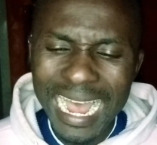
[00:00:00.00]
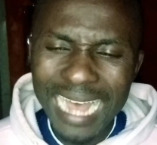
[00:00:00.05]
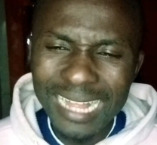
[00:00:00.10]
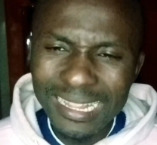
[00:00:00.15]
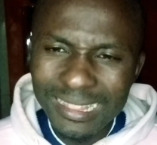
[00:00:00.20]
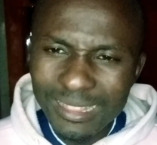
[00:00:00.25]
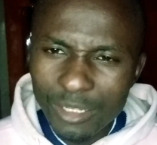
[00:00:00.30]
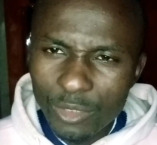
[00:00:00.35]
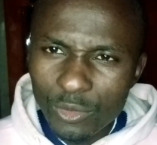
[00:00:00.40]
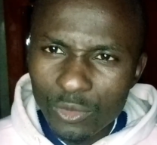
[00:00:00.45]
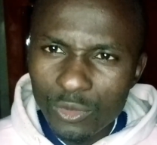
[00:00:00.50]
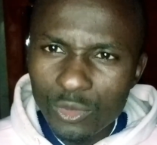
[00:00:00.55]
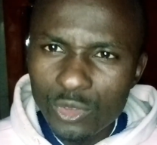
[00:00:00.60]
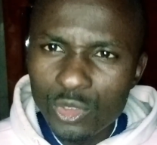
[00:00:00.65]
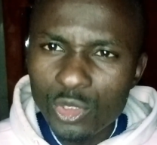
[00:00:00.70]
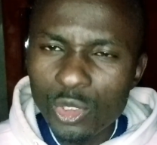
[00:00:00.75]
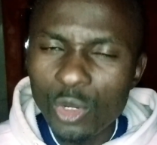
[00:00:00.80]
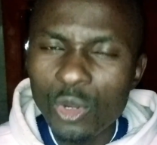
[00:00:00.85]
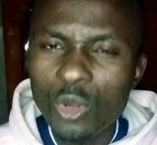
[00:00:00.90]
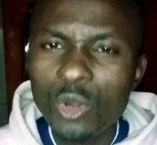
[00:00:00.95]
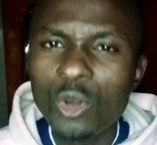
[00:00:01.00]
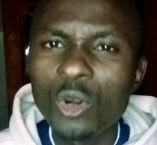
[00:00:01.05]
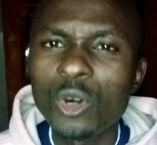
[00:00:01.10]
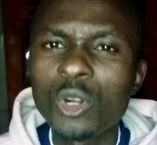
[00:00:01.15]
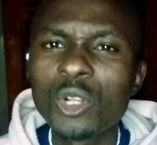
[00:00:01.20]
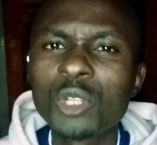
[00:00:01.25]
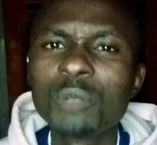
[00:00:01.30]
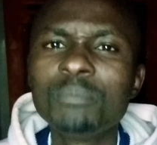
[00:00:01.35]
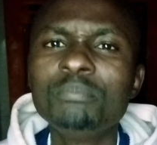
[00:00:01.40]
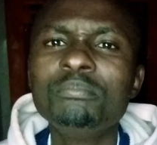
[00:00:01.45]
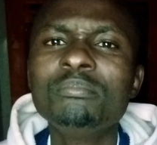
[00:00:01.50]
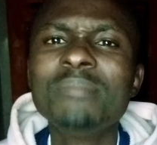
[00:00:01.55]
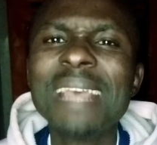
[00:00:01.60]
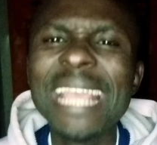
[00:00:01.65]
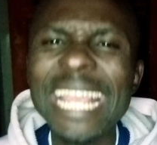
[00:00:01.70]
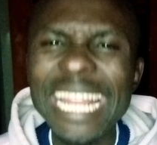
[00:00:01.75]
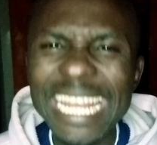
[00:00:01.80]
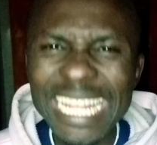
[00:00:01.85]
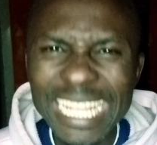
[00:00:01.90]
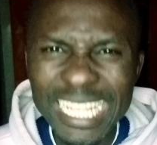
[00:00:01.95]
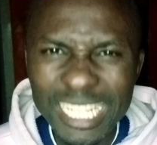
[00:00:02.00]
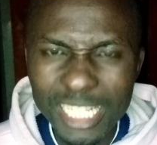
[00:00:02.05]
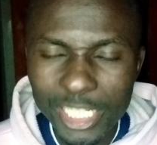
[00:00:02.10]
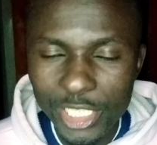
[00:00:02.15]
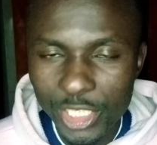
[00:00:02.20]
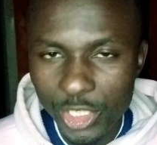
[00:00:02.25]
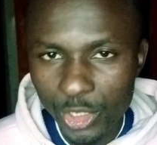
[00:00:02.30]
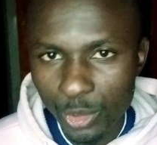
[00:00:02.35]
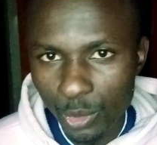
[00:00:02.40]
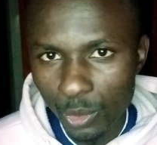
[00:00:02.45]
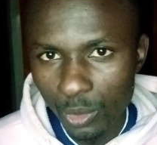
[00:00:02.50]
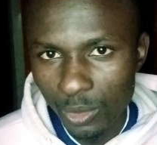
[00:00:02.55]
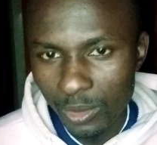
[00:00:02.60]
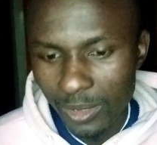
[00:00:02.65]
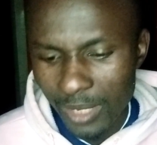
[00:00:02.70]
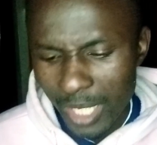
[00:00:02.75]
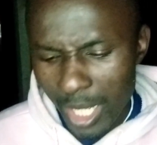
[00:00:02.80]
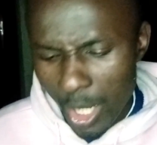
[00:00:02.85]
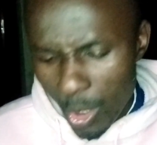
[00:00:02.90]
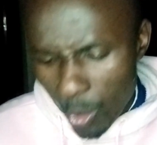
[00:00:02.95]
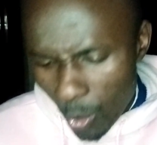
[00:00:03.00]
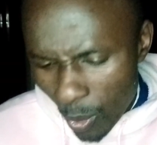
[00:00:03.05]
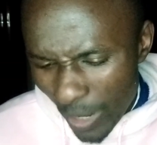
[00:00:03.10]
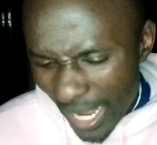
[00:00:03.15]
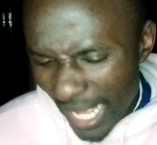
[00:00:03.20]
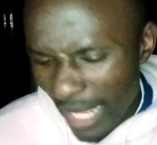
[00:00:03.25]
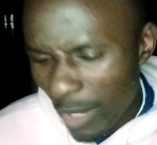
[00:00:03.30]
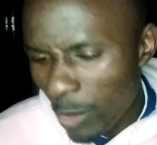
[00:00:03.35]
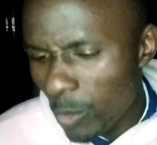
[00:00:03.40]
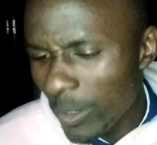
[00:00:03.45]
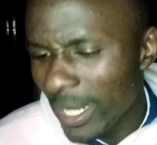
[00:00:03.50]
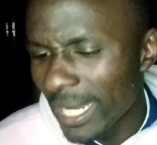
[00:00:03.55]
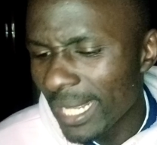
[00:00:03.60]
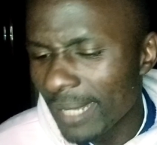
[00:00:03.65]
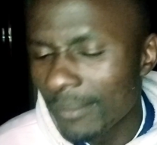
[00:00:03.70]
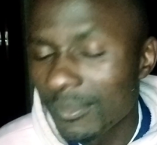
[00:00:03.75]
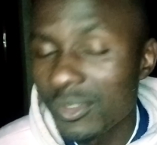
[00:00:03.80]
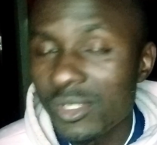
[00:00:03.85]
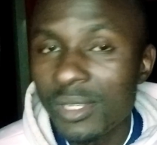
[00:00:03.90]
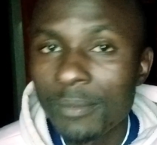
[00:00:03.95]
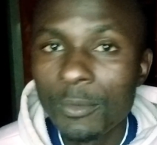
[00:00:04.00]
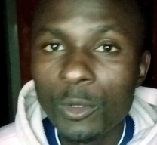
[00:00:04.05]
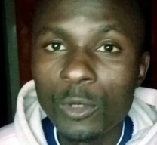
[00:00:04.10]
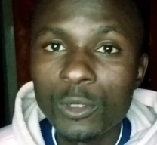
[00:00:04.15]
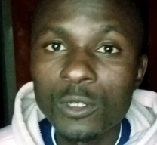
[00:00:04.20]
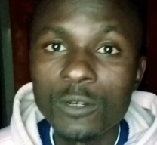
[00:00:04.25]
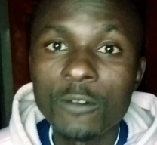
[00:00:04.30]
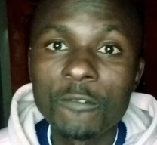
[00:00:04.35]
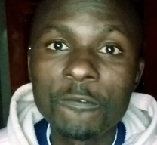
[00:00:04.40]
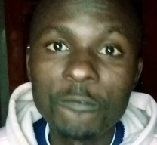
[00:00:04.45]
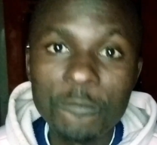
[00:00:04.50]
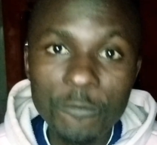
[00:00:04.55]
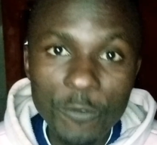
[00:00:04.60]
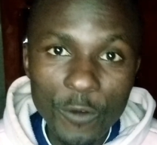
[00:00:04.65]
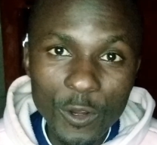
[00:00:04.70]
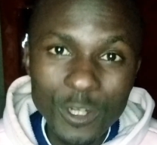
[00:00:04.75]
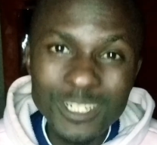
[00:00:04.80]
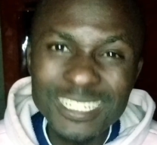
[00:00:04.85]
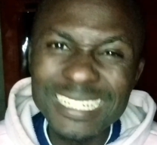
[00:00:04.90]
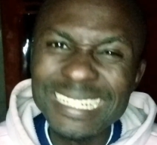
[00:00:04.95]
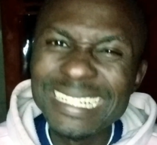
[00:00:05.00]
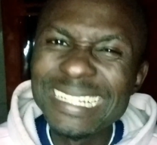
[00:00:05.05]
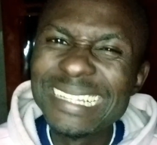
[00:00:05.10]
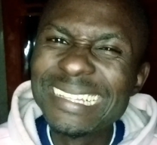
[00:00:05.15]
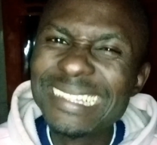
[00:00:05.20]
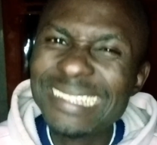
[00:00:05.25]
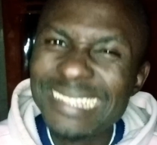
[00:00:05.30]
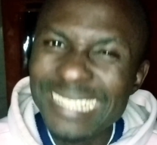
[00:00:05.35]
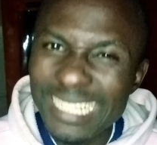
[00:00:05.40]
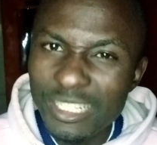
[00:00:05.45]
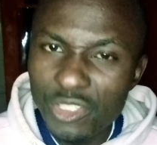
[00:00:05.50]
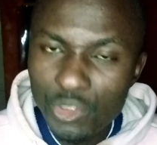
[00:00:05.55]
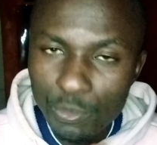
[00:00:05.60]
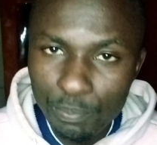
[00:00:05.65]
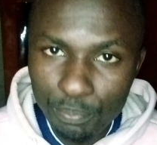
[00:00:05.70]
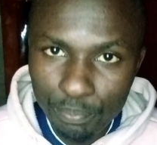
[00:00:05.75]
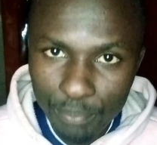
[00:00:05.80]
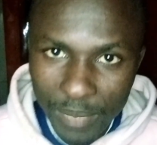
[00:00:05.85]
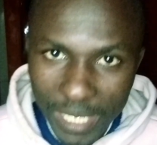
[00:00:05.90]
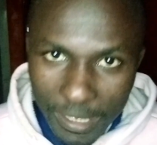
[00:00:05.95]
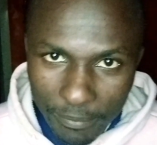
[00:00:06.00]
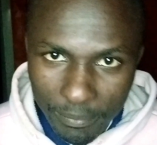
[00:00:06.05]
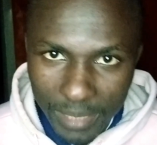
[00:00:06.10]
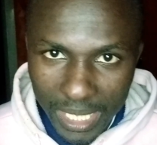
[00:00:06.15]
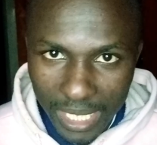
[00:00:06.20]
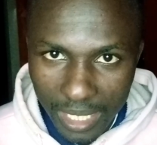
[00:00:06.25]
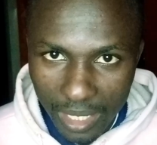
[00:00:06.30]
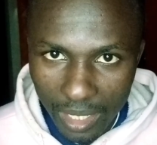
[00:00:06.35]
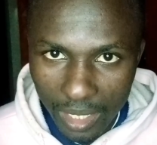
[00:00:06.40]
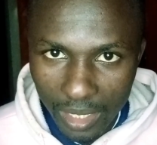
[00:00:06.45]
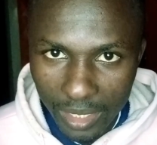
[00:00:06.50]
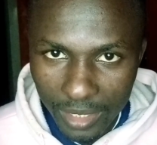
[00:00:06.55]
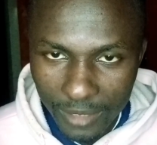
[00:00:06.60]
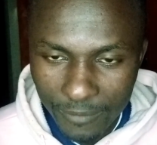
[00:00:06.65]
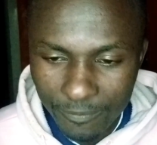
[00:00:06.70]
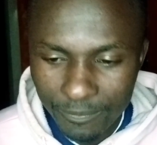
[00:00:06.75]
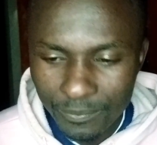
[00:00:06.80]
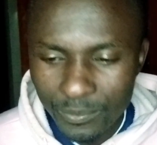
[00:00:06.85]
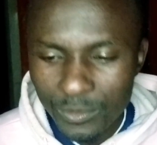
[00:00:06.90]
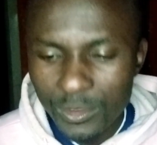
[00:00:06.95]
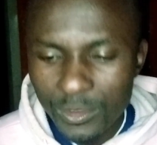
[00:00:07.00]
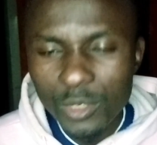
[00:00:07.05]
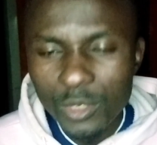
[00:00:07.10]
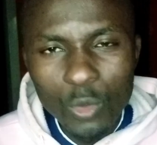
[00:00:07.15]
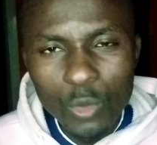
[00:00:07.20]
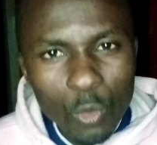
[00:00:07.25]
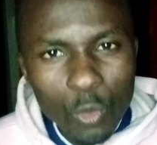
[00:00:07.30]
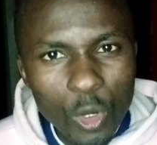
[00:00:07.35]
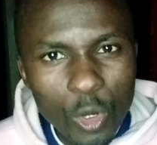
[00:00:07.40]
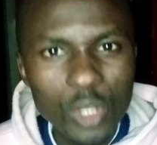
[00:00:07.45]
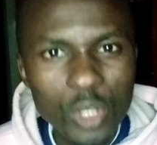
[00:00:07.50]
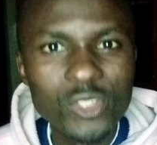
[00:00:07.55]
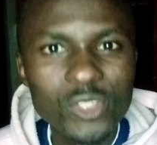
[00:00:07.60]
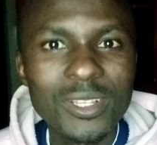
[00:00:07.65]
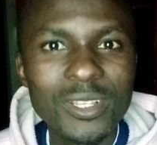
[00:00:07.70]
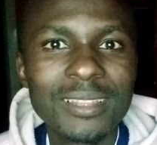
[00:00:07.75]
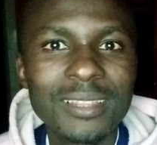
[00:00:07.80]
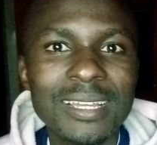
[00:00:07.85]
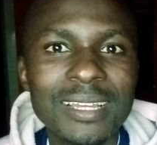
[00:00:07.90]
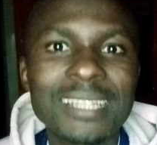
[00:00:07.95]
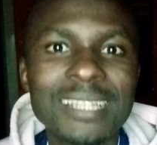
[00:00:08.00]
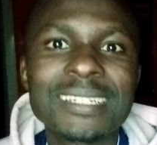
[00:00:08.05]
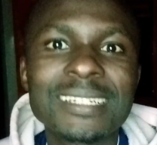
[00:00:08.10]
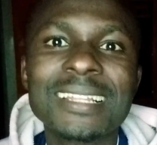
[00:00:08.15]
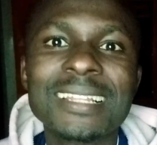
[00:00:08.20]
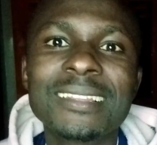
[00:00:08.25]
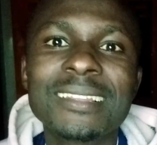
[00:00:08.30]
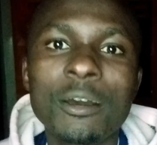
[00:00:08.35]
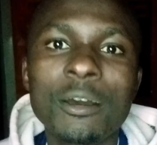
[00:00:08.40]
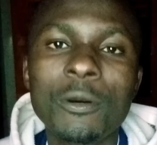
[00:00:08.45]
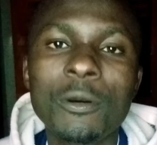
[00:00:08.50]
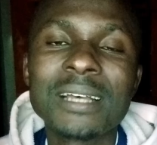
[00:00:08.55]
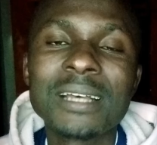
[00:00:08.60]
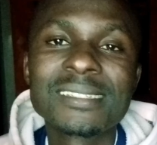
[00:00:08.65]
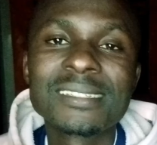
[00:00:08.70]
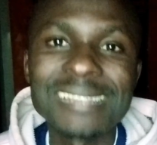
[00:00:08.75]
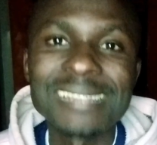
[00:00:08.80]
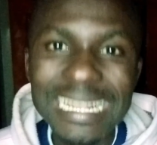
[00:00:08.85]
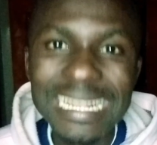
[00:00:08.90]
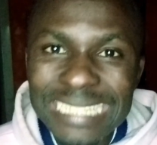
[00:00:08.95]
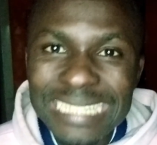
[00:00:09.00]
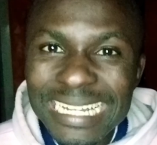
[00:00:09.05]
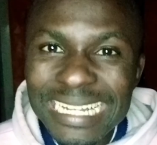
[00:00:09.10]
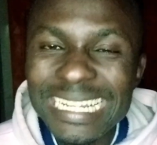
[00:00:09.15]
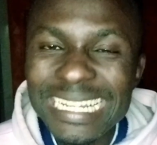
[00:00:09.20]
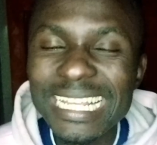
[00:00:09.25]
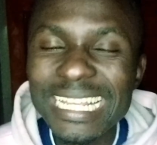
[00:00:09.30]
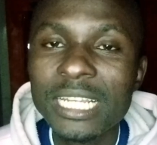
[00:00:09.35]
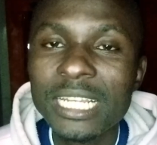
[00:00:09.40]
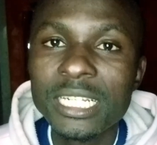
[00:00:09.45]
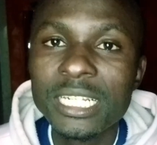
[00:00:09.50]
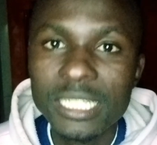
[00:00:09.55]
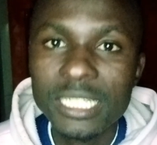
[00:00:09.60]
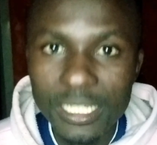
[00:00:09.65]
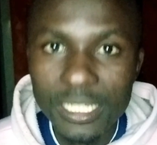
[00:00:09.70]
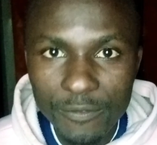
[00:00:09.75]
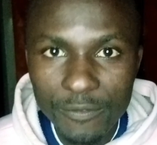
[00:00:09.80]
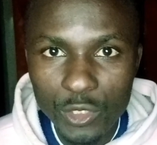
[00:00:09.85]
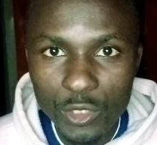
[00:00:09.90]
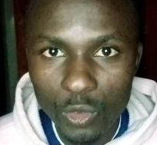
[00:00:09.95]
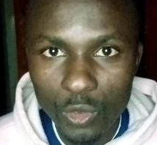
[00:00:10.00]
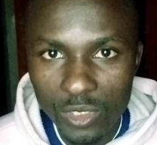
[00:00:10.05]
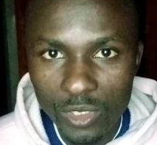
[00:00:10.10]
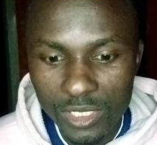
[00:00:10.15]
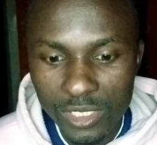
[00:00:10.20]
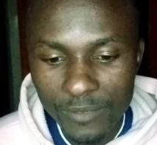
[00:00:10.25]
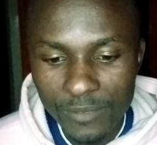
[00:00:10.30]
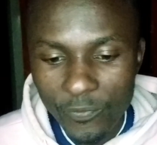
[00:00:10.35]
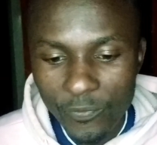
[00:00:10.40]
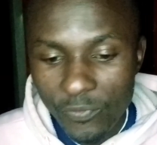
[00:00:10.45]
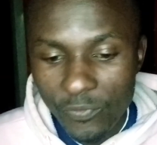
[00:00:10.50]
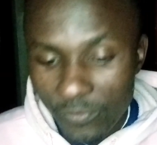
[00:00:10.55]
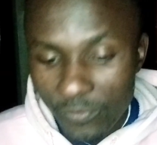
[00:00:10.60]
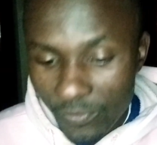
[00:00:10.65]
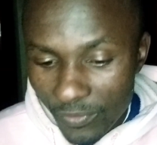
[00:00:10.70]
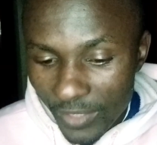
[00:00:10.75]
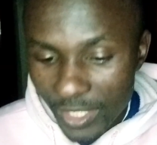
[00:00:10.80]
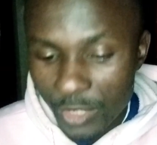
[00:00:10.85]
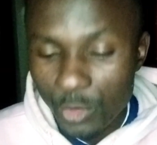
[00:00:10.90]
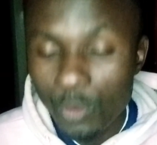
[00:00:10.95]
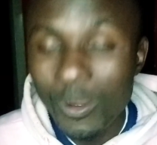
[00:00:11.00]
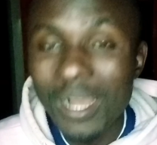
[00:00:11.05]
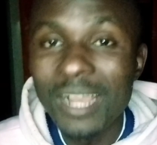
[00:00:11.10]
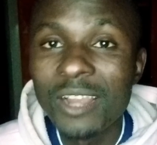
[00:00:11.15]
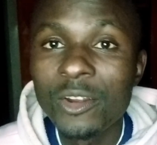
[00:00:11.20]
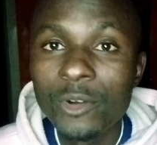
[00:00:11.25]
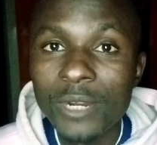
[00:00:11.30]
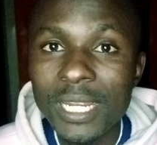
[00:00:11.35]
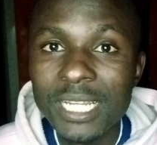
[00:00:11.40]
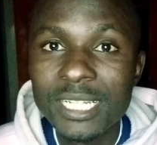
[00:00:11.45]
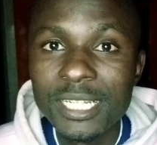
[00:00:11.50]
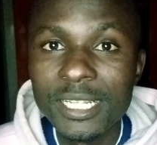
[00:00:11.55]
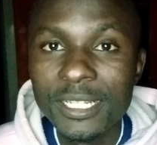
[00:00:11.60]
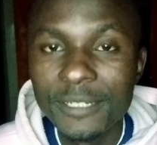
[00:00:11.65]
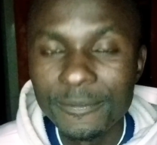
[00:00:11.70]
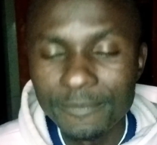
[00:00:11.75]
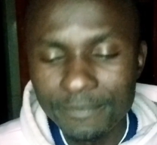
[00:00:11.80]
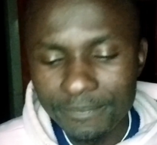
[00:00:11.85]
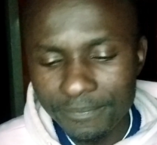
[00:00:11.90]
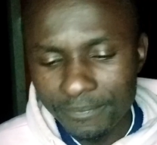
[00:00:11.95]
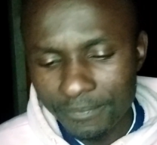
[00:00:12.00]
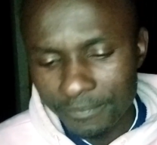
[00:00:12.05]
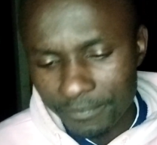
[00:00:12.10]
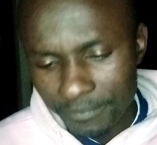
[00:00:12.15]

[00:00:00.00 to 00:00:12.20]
And so-called main issue why William Samuto fought this BBI was that there were certain individuals that were creating